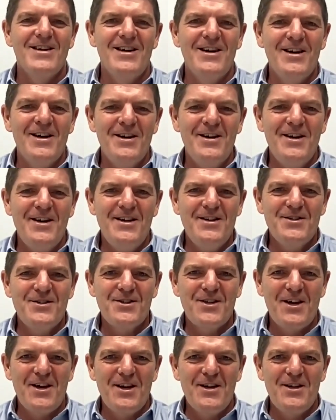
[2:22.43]
uh,
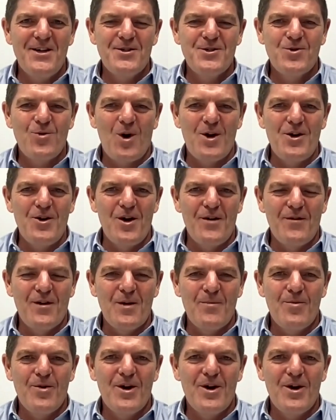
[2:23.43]
is uh, is quite a novel